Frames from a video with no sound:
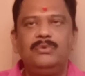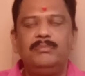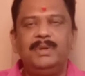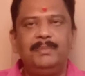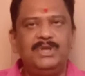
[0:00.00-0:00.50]

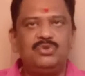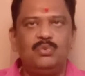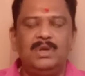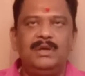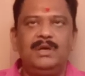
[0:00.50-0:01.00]
members
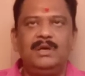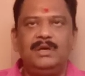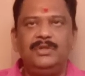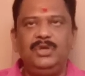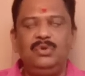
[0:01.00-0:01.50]

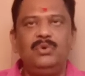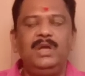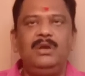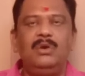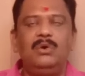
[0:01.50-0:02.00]
were the
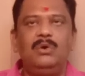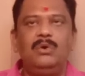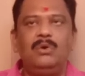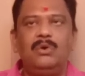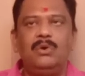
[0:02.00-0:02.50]
Union
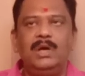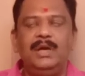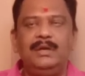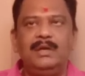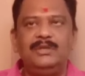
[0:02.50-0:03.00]
Law
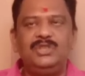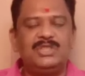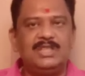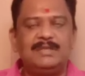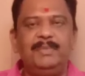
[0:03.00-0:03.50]
and
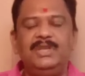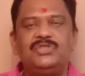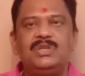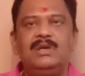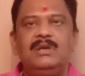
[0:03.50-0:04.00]
Justice
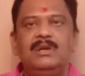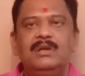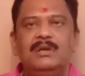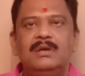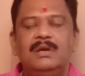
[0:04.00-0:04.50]
Minister
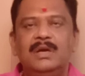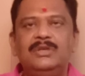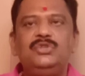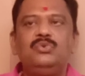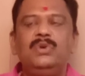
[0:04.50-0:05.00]

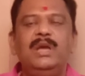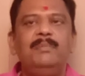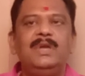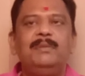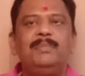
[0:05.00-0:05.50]
and 2
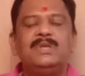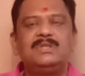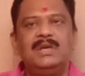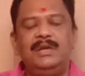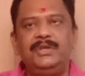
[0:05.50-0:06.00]
eminent
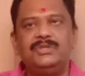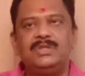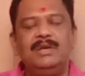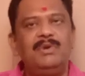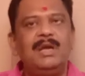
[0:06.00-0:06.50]
personalities.
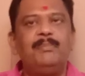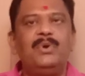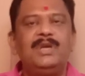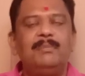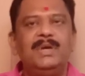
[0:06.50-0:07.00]
They were
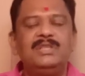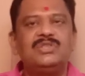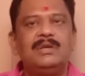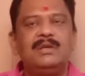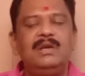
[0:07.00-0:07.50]
appointed by the
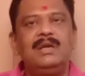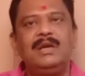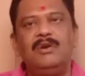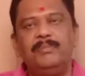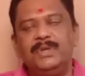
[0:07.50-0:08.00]
central
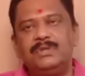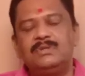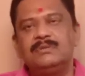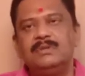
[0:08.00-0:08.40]
government.